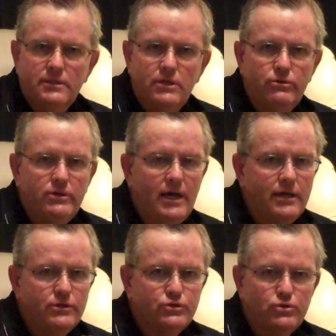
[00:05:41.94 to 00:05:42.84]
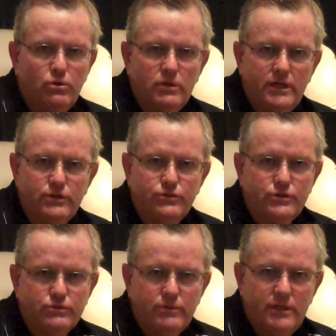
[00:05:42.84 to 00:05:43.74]
They do not control
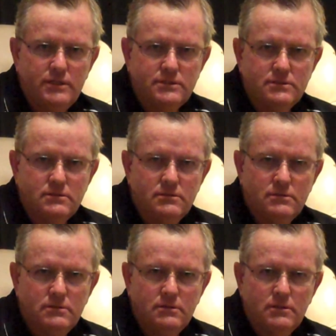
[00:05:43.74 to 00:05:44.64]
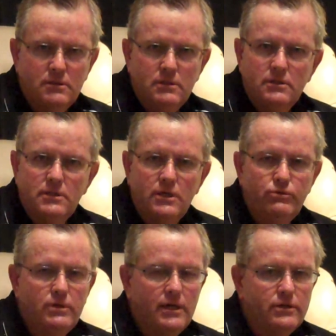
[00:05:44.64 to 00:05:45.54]
interest rates. They do
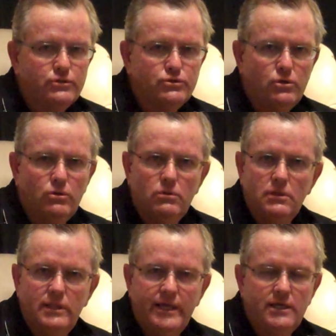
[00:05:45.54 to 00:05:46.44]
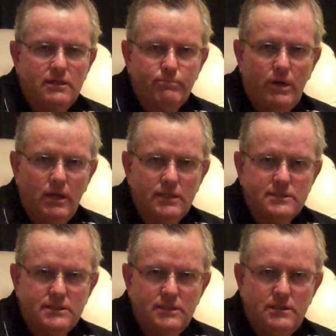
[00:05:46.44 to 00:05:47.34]
not control lending
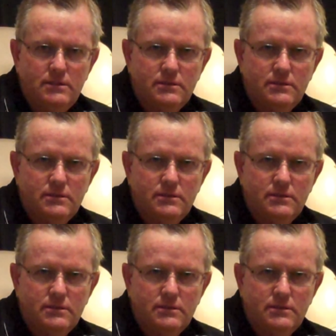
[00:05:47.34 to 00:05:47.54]
policy.